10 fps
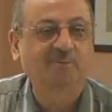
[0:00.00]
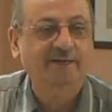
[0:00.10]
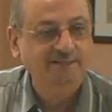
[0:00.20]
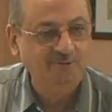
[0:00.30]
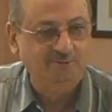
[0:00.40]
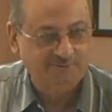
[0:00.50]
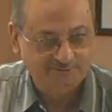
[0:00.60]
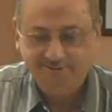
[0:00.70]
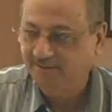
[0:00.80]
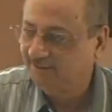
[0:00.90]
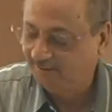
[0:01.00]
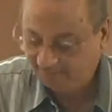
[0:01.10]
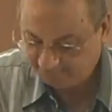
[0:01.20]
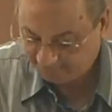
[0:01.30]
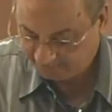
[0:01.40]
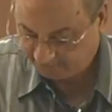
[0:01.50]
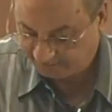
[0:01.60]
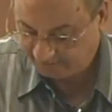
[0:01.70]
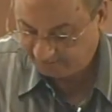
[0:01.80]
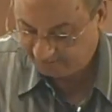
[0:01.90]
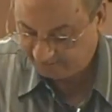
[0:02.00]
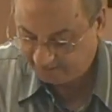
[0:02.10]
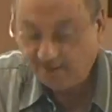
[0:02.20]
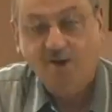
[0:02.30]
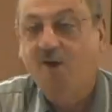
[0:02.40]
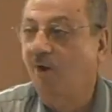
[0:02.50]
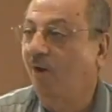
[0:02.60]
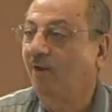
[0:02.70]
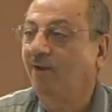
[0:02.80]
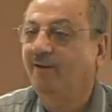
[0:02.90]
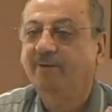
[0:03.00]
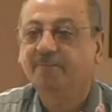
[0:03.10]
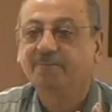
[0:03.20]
ba'idun. Okay. Or